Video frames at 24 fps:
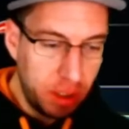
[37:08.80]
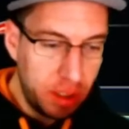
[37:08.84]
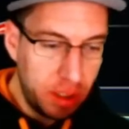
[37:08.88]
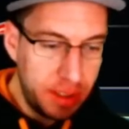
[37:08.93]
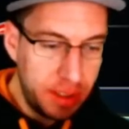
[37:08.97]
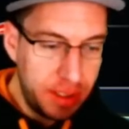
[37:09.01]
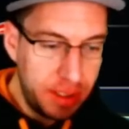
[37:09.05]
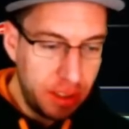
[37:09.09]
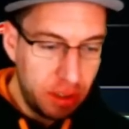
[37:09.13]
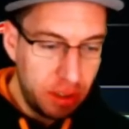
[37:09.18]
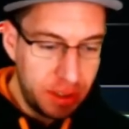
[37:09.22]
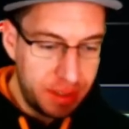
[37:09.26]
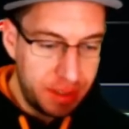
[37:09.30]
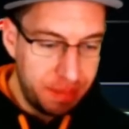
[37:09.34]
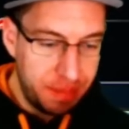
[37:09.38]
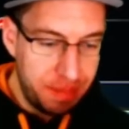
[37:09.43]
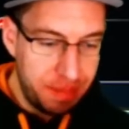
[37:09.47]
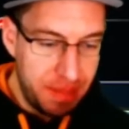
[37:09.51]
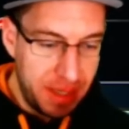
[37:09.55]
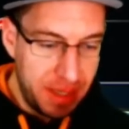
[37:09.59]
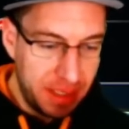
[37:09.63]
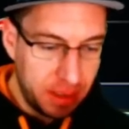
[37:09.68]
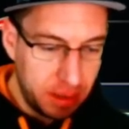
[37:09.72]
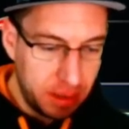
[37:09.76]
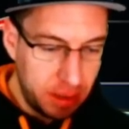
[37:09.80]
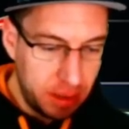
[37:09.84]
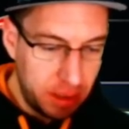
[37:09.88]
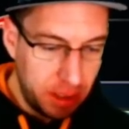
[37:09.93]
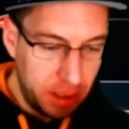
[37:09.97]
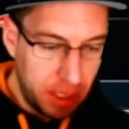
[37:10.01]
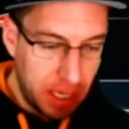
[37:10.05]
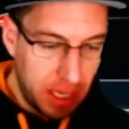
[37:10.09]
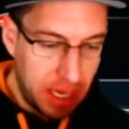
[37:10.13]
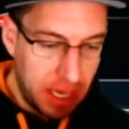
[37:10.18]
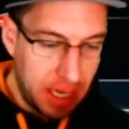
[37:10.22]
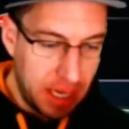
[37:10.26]
going to go to middle
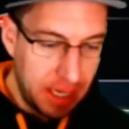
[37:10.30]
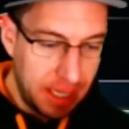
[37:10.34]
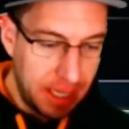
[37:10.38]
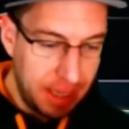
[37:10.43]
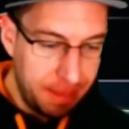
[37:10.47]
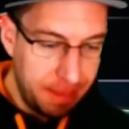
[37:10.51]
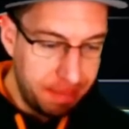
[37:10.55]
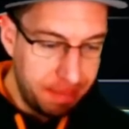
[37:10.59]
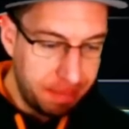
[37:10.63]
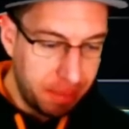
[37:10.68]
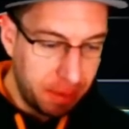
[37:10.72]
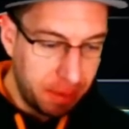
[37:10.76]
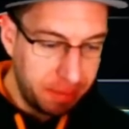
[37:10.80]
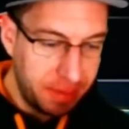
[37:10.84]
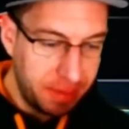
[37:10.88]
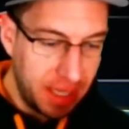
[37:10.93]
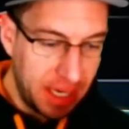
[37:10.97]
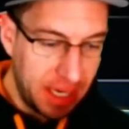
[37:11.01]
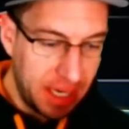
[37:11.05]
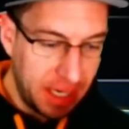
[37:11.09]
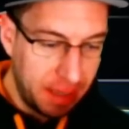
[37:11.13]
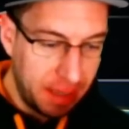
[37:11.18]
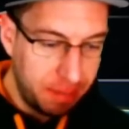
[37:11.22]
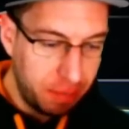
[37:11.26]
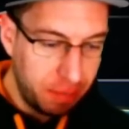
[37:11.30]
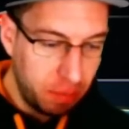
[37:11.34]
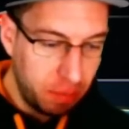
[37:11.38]
and bump that up